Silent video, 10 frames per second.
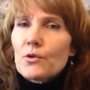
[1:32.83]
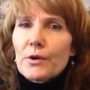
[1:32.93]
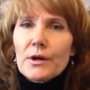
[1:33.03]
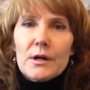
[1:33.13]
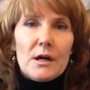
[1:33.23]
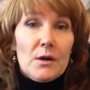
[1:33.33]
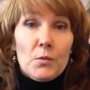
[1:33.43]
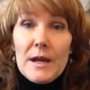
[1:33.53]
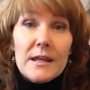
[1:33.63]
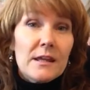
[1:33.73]
or
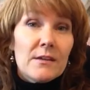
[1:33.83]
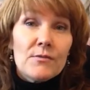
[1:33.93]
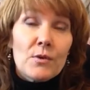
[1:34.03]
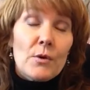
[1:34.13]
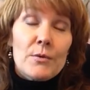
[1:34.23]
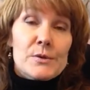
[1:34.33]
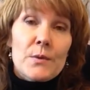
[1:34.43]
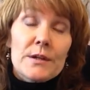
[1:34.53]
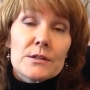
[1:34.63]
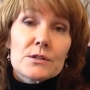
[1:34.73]
Reiki if you always
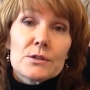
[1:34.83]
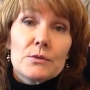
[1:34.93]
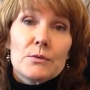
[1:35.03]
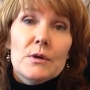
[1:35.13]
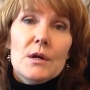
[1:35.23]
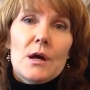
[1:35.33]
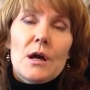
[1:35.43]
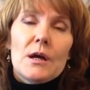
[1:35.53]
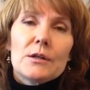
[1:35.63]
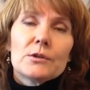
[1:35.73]
wanted to
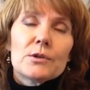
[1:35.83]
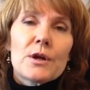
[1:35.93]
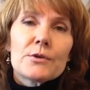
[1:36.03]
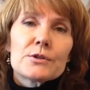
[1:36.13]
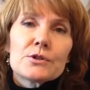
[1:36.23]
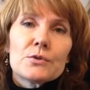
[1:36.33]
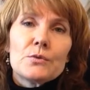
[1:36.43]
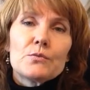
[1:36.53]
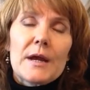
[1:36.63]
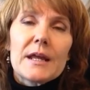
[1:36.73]
learn how to
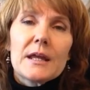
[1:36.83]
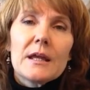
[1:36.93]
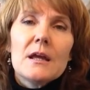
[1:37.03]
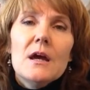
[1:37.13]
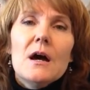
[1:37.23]
do Reiki.